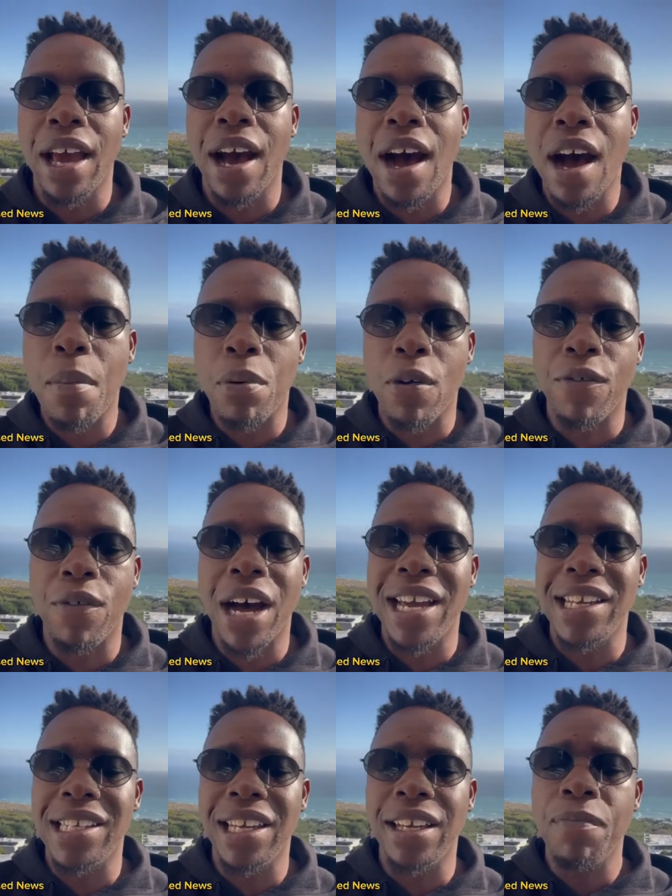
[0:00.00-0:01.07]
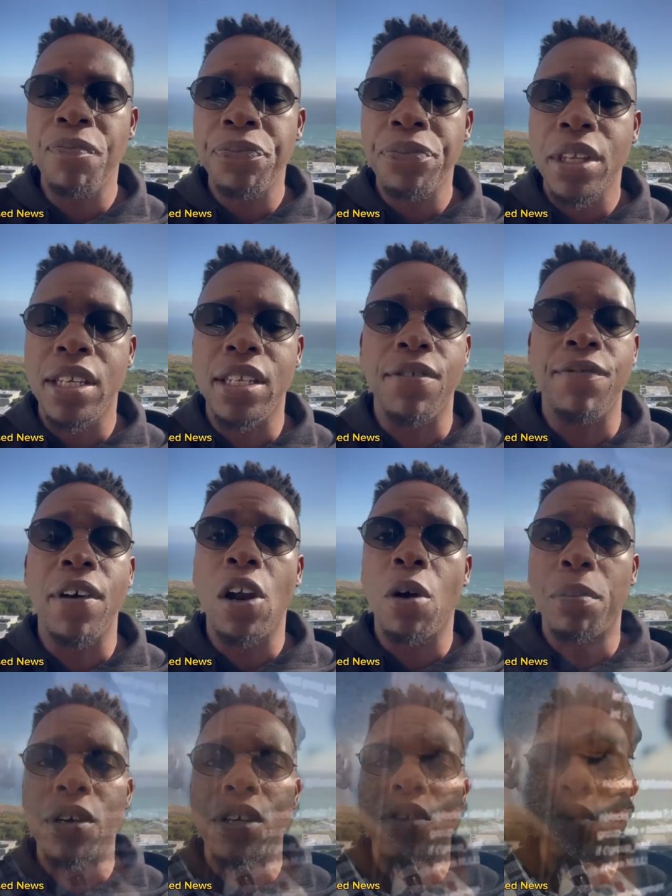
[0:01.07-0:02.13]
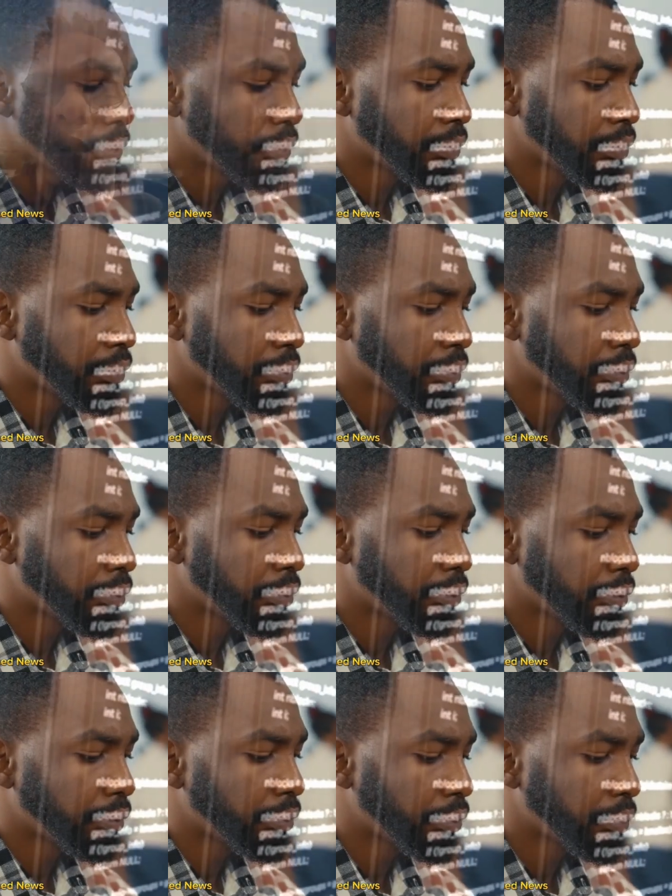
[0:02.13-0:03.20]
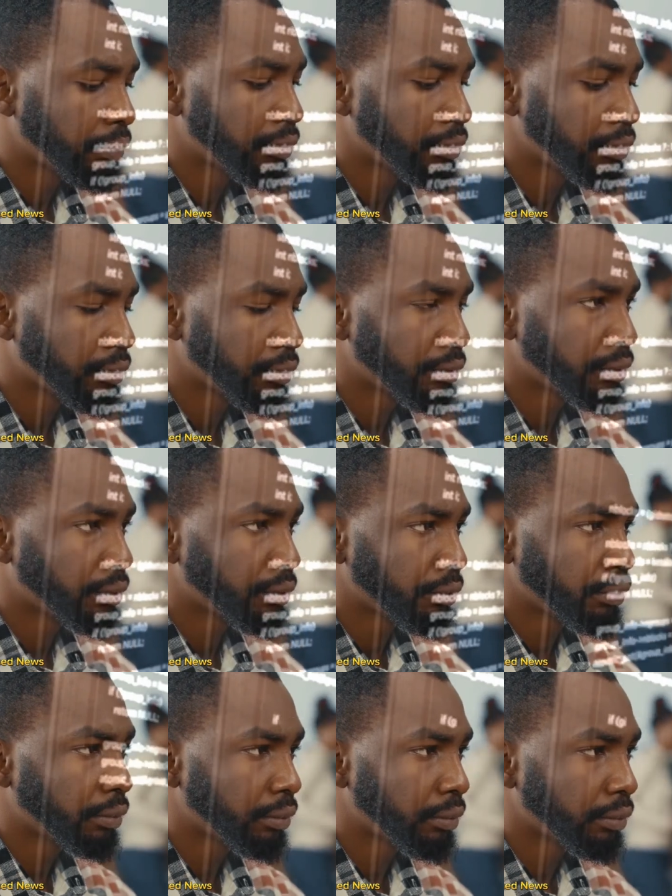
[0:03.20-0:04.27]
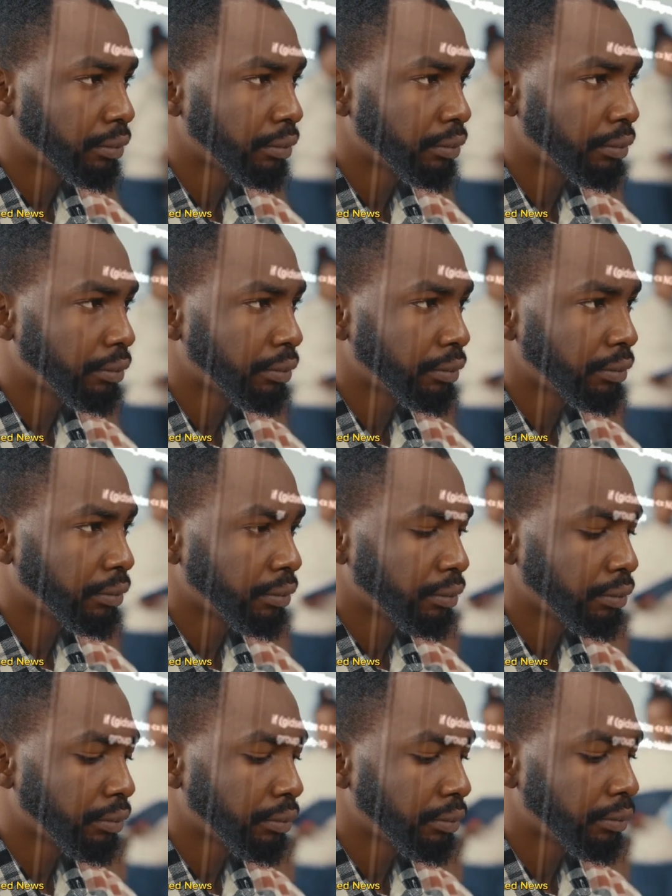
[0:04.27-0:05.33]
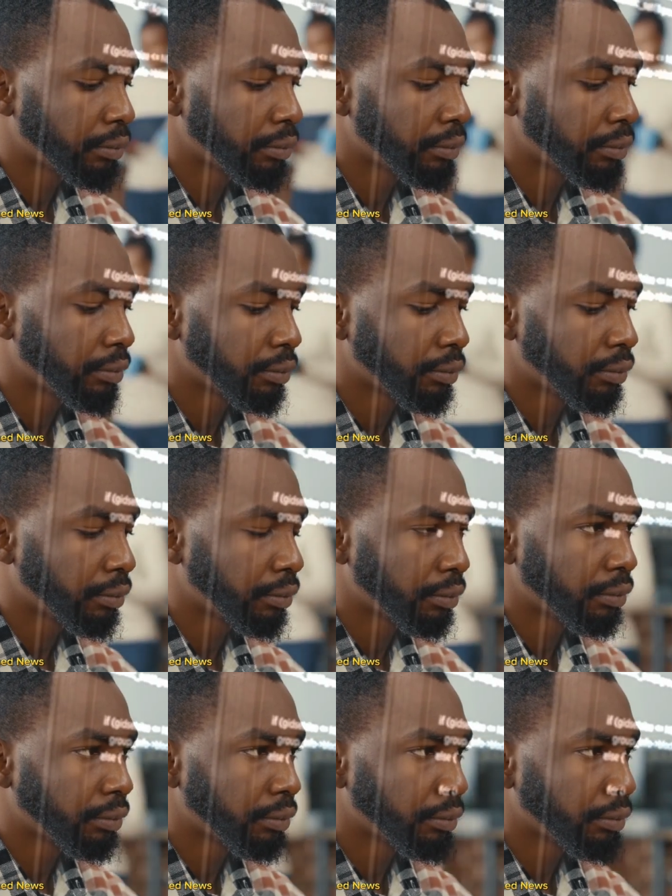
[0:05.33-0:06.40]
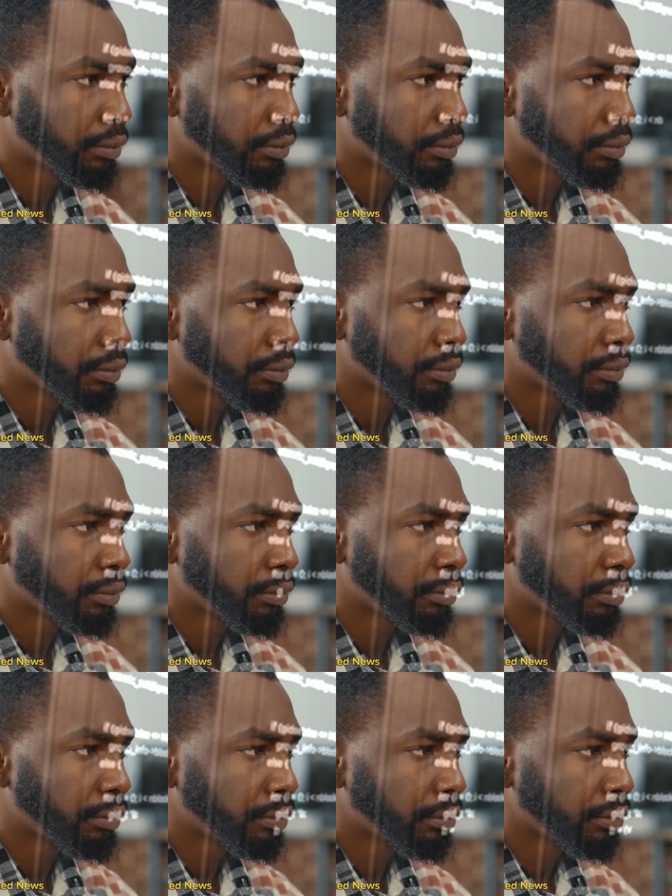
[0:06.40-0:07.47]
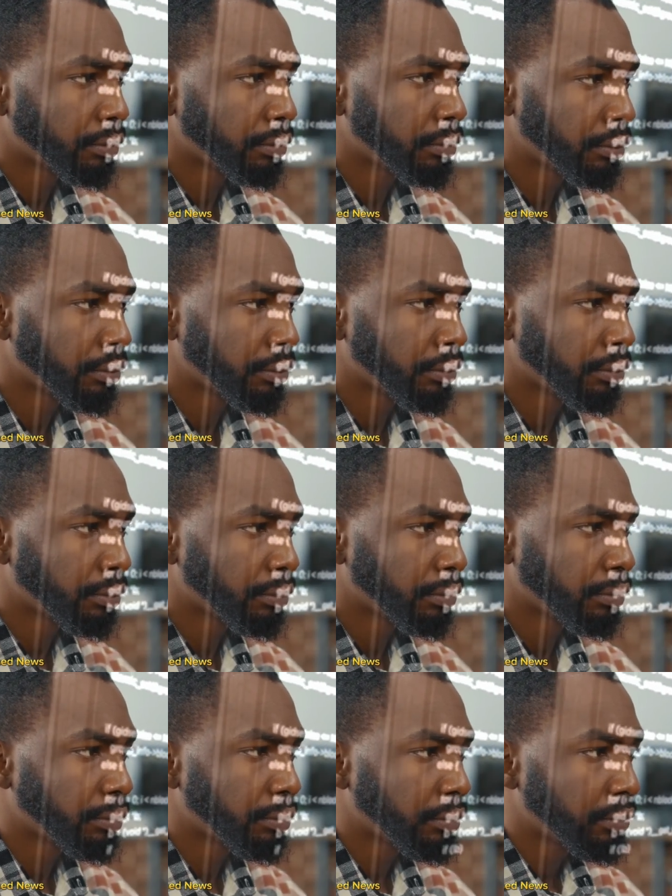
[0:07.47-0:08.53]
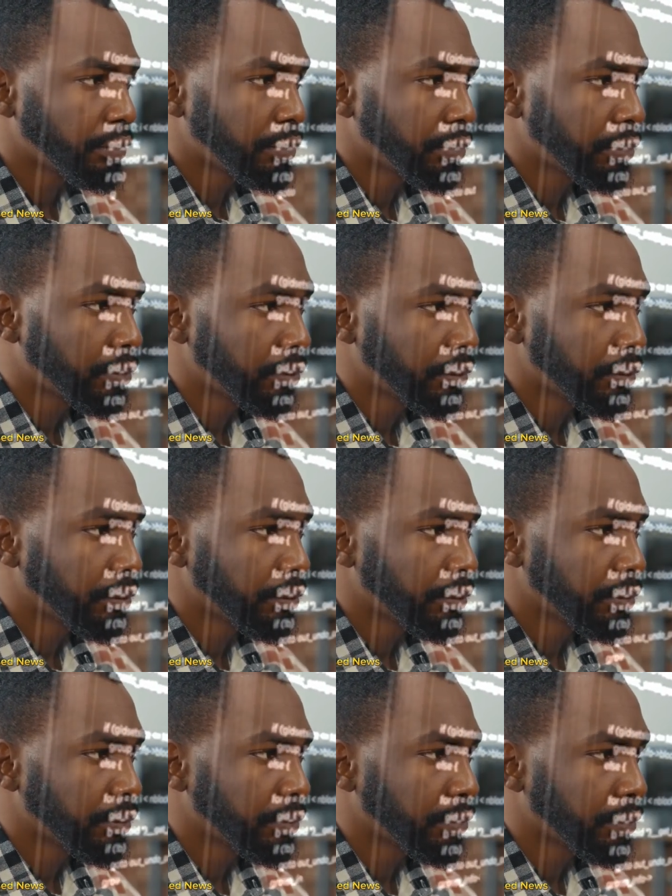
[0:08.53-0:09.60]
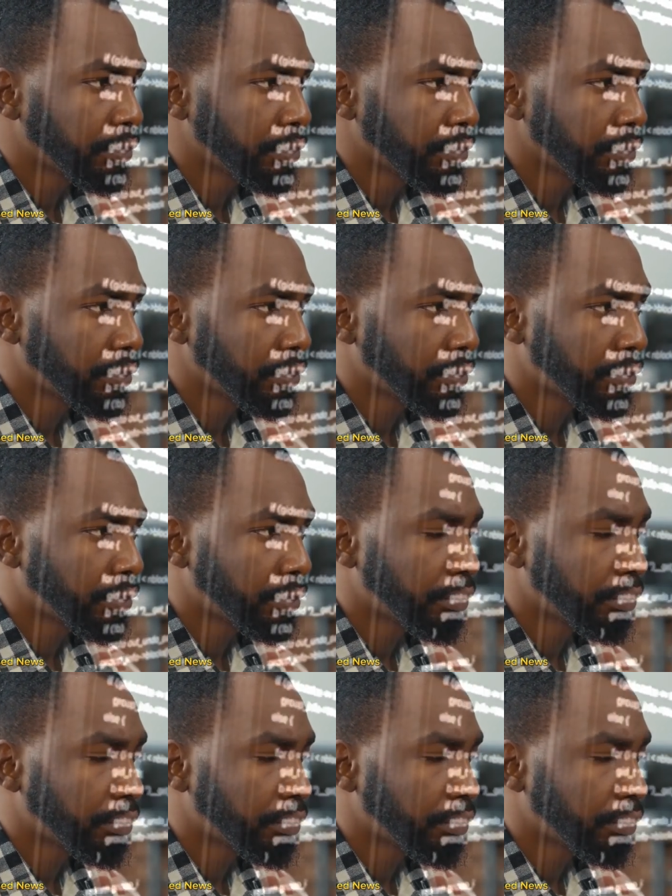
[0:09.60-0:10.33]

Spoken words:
are providing developers with access to the very technology that powers everything that you see on DeCommas.io. And they have the